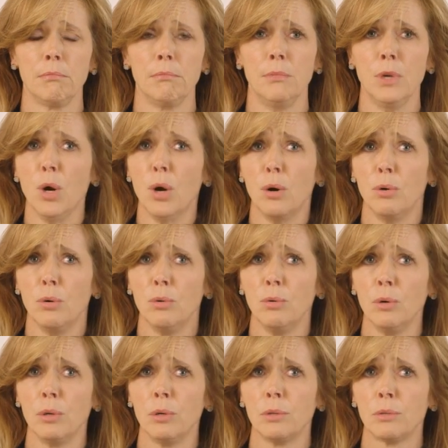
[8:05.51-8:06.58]
no
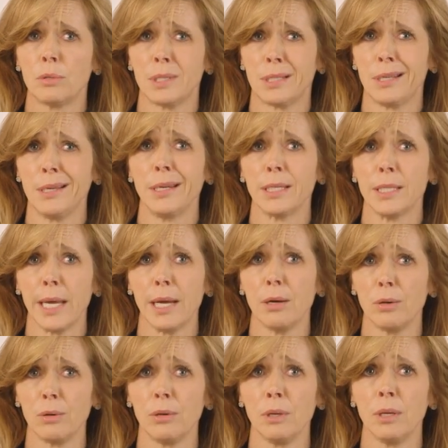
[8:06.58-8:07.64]
to sitting
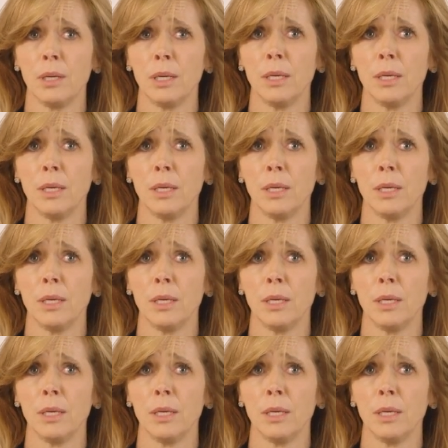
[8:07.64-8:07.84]
down.